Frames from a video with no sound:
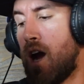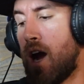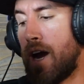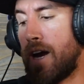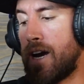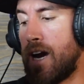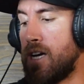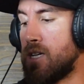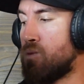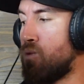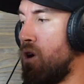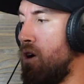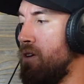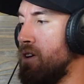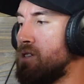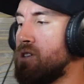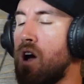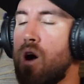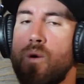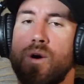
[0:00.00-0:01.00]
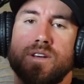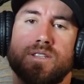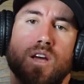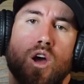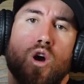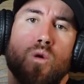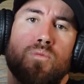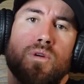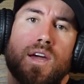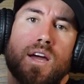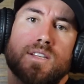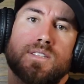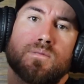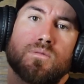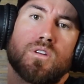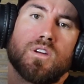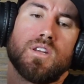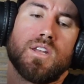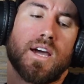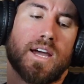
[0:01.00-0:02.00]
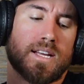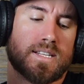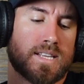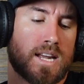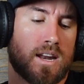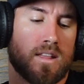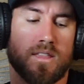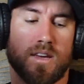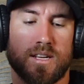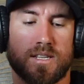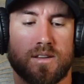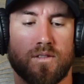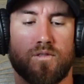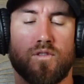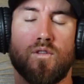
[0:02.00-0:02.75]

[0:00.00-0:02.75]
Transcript: All right, guys. Well, as always, I hope you got some good nuggets out of this.